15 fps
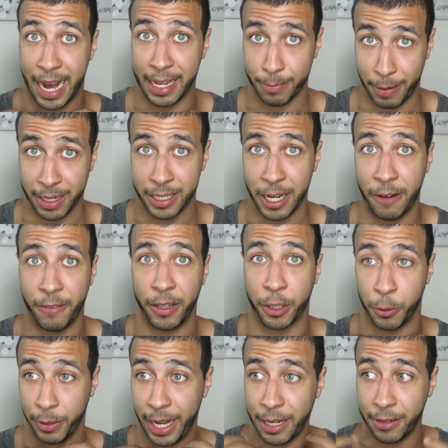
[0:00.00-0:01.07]
as myself, a
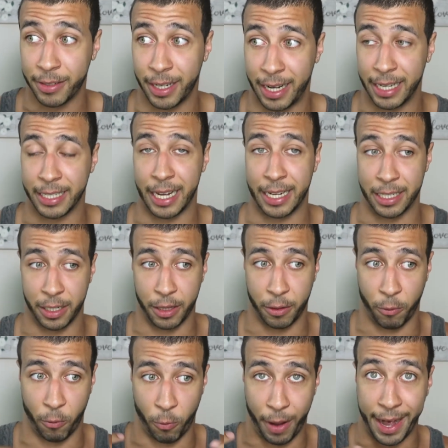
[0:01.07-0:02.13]
creator's eyes, as
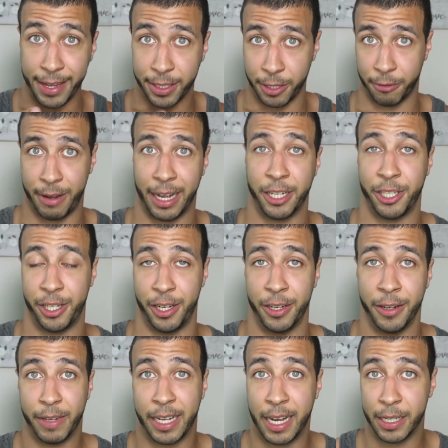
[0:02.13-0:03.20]
the right direction.
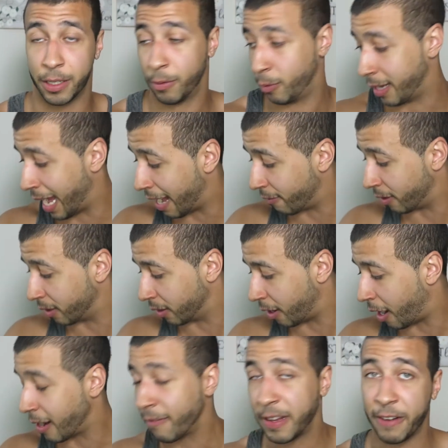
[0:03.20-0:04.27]
Because we have a
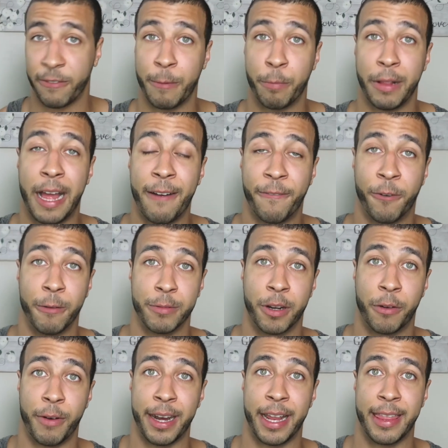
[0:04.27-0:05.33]
lot of different platforms
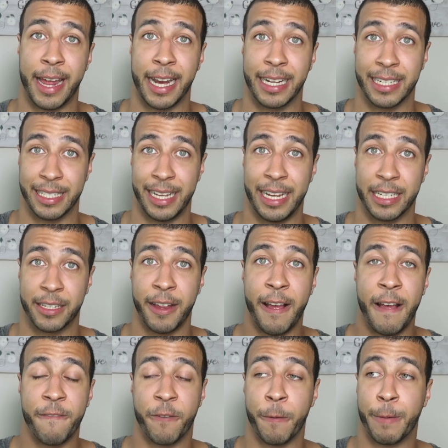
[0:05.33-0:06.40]
already that exist
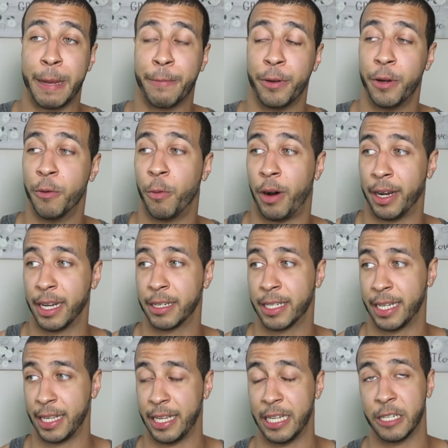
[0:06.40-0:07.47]
for people who want to
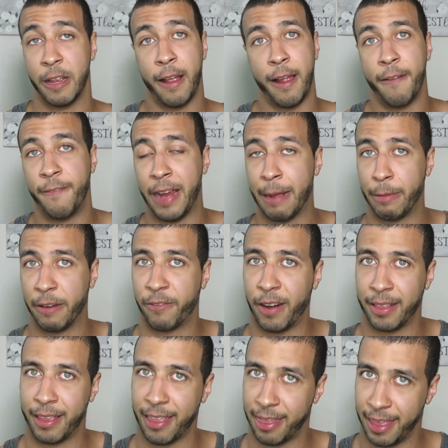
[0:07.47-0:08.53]
see these
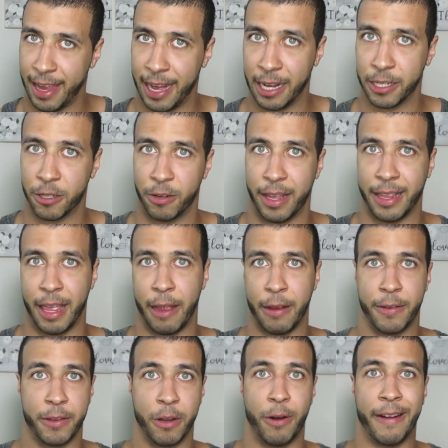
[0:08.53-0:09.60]
family-friendly things, or that
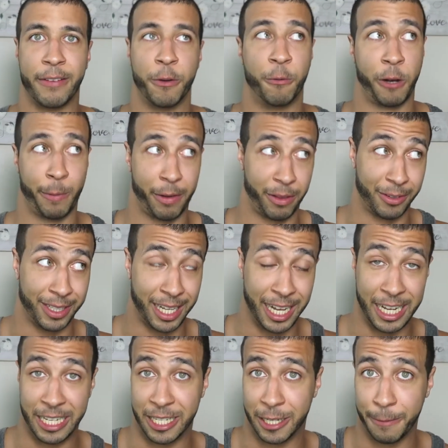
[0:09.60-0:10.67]
they don't have to worry about their
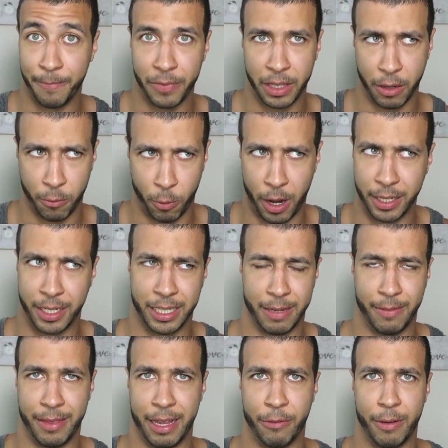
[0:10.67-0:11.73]
kids watching
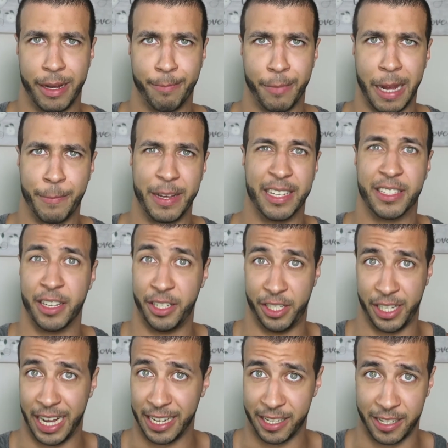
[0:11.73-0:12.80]
something that might be
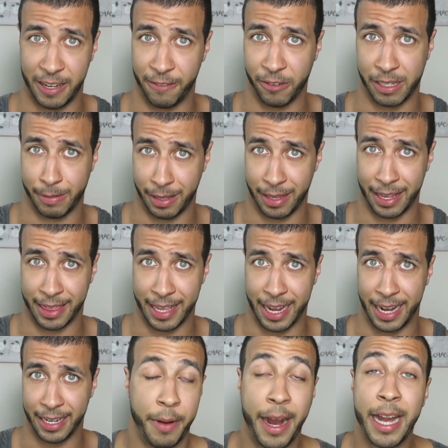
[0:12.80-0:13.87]
suggestive or something like
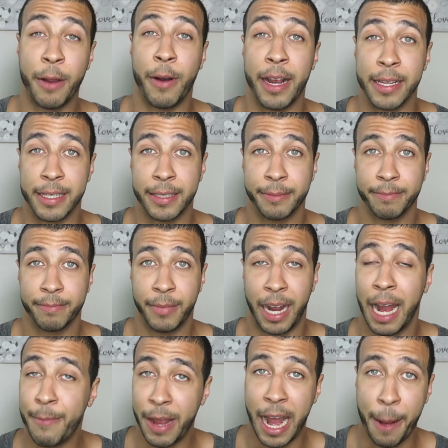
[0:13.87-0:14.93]
that. But anyways,
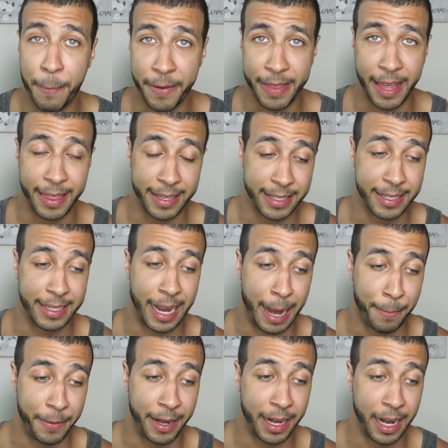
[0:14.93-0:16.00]
I'm happy that this is
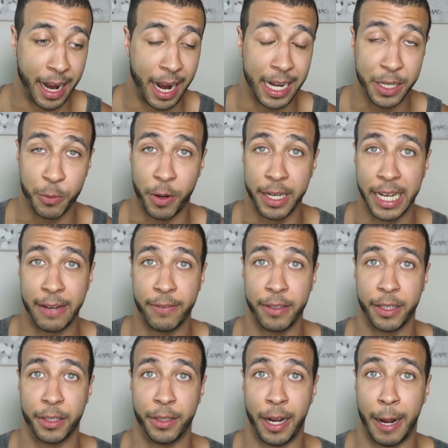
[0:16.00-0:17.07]
happening. I just want to give a
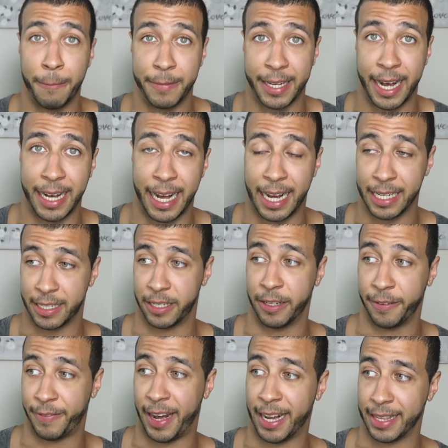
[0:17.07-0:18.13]
little update as to
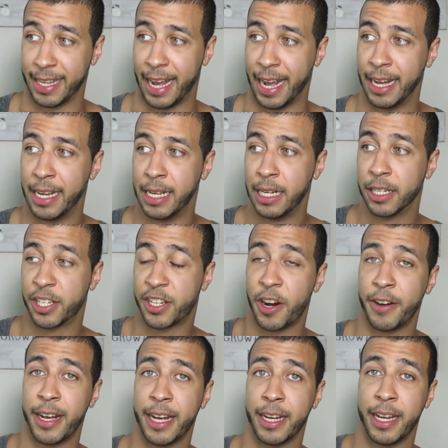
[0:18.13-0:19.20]
the fact that
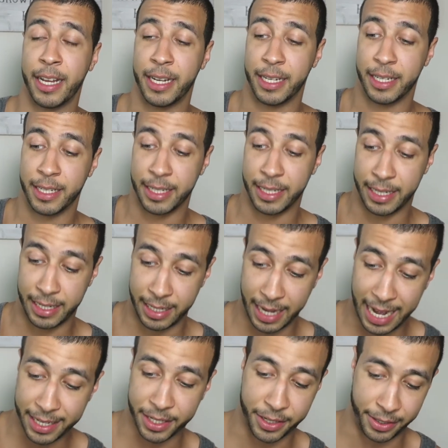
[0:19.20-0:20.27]
starting
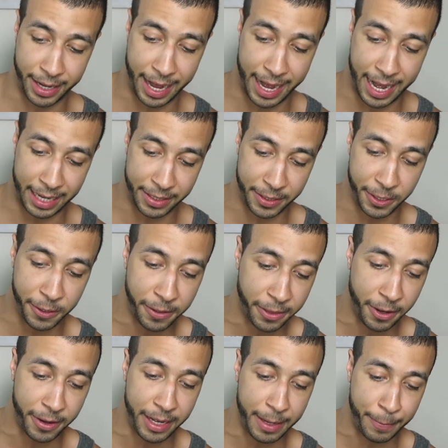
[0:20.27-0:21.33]
yesterday at
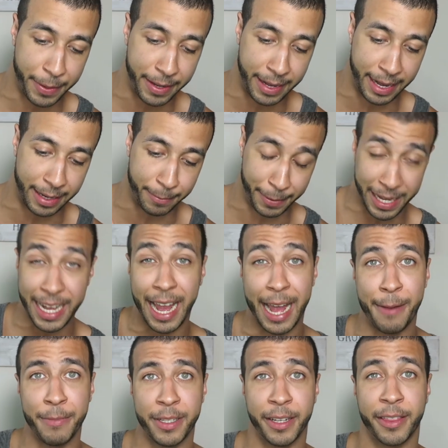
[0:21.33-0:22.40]
2:30
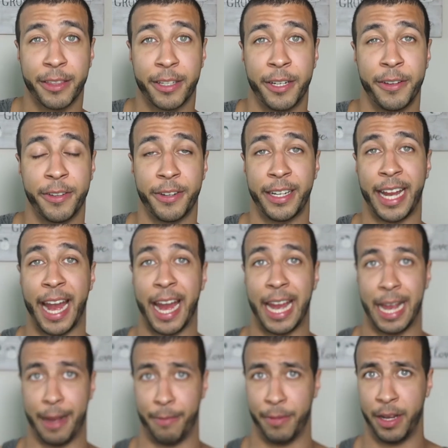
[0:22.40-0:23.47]
p.m. till 2:30
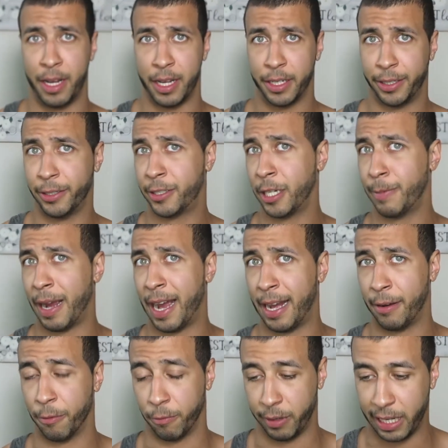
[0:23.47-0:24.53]
a.m., YouTube
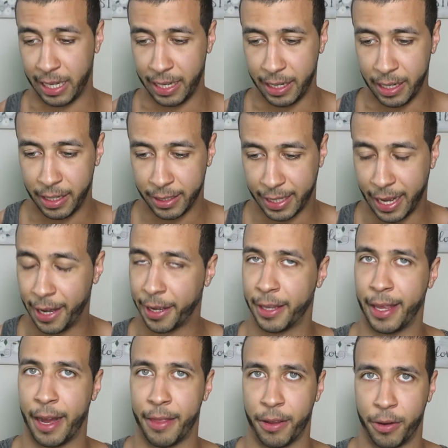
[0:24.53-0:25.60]
had
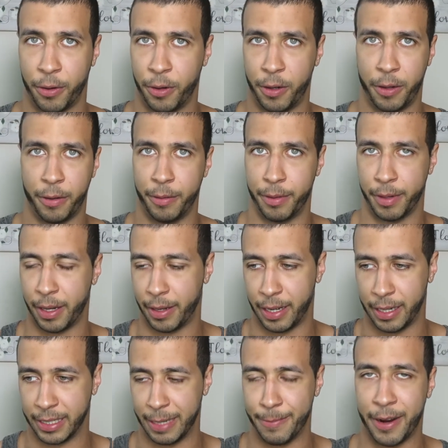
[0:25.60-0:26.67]
recalculated their whole
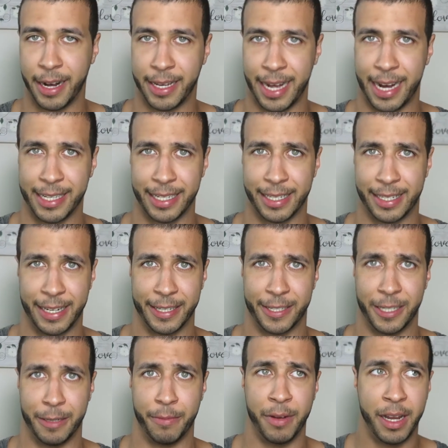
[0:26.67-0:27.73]
demonetizing
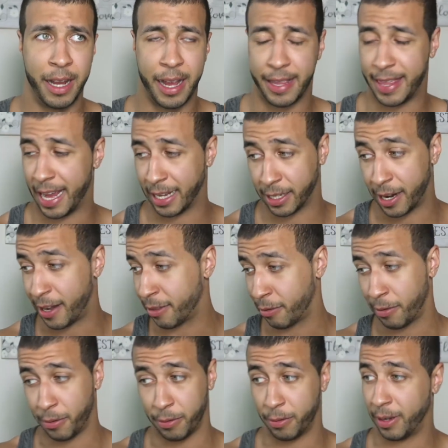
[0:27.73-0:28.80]
system. They had gone
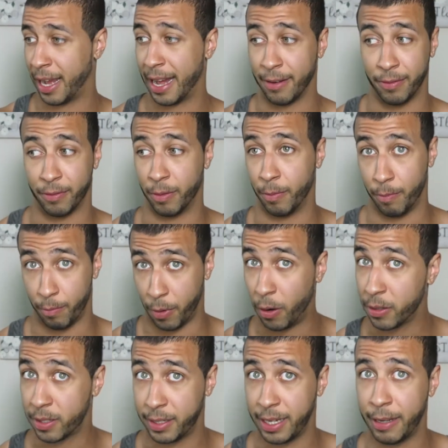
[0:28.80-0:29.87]
through and
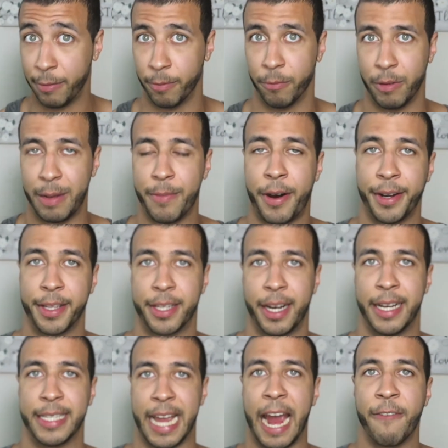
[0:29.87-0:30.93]
mostly
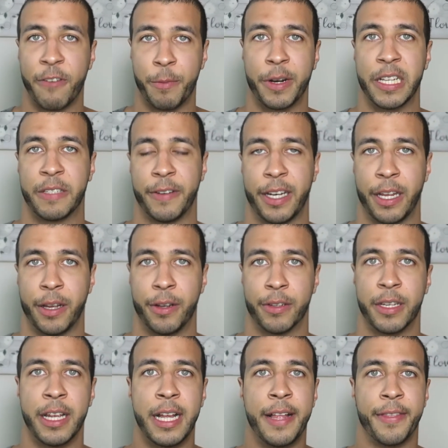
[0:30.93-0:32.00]
remonetized everybody's
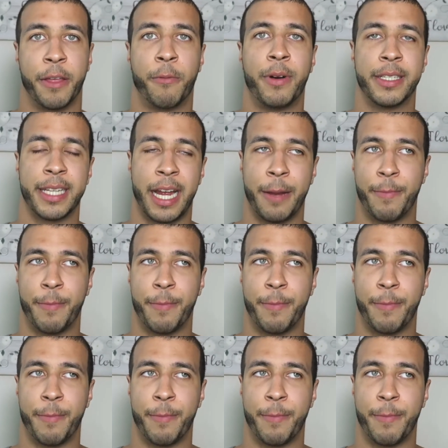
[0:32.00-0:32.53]
videos. The ones that